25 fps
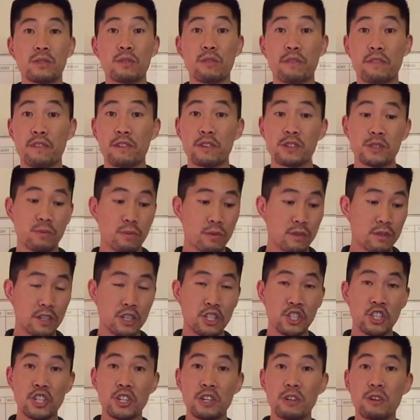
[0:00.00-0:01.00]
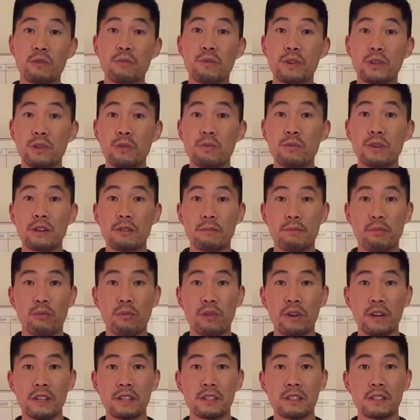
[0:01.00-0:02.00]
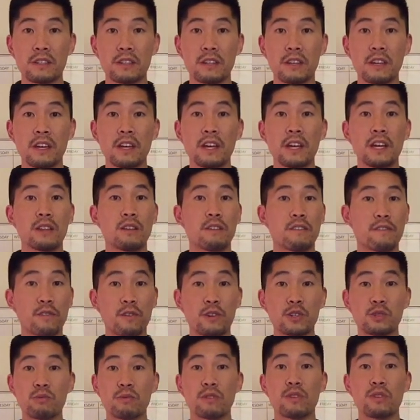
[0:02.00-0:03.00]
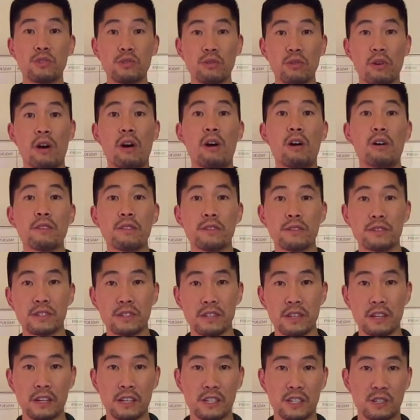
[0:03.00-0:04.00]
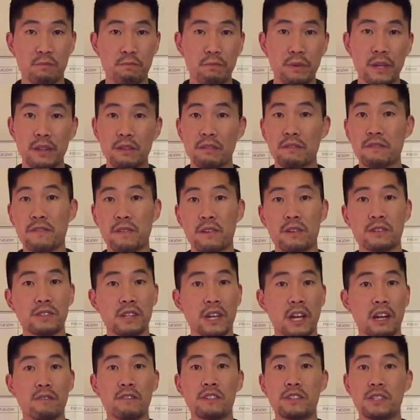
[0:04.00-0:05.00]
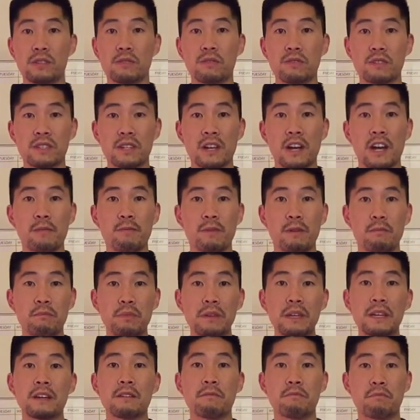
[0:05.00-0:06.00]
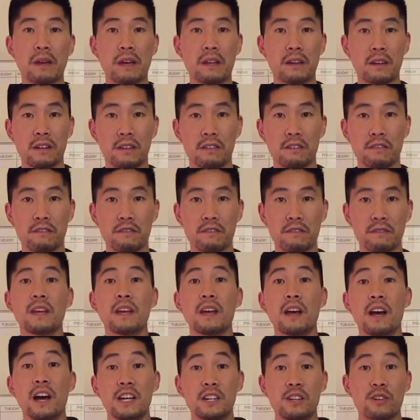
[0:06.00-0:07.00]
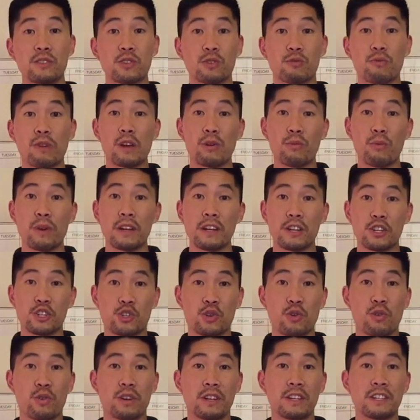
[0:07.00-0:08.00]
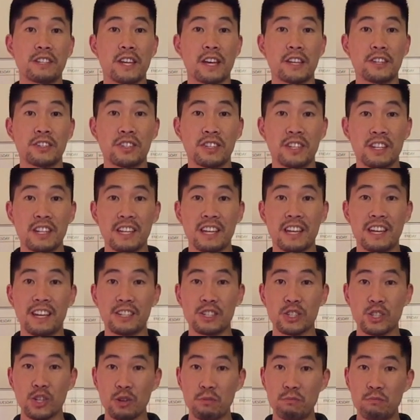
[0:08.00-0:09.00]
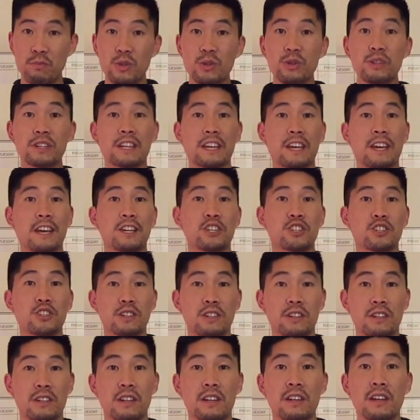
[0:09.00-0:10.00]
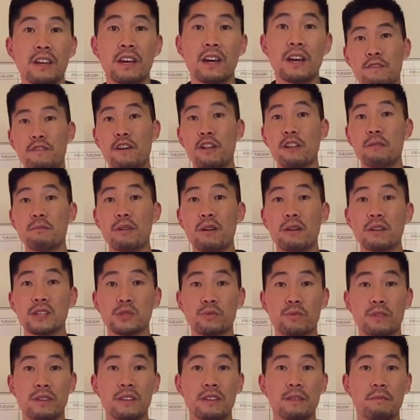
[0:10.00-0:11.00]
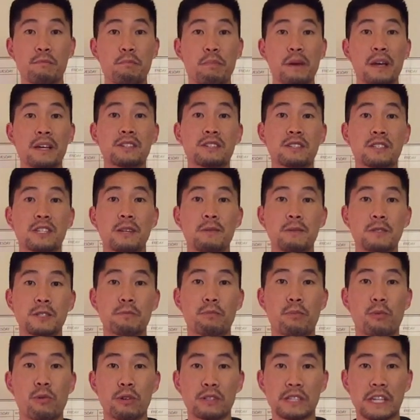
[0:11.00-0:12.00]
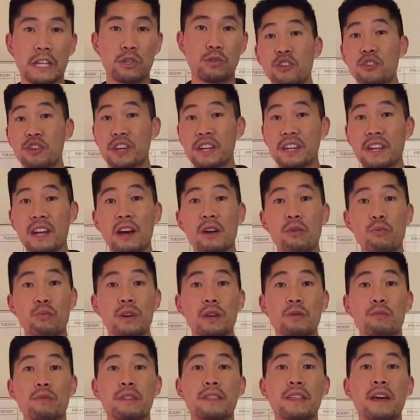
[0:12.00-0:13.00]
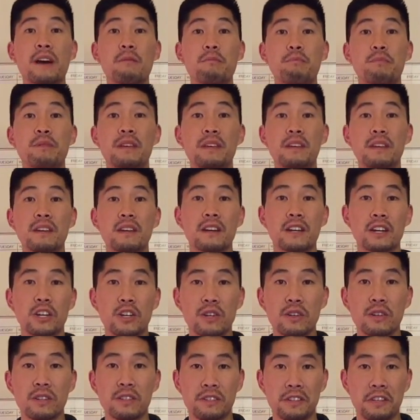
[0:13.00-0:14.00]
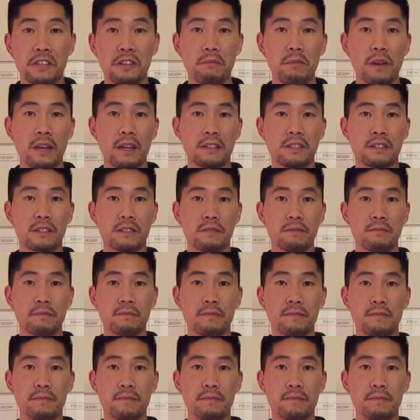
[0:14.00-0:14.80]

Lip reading: the first one to cheer when you win a point, the first one to do all those things. Be the first every single time and be competitive. Another great way to show intensity is communication. Volleyball is one of the best team sports, and you cannot win without being a good teammate.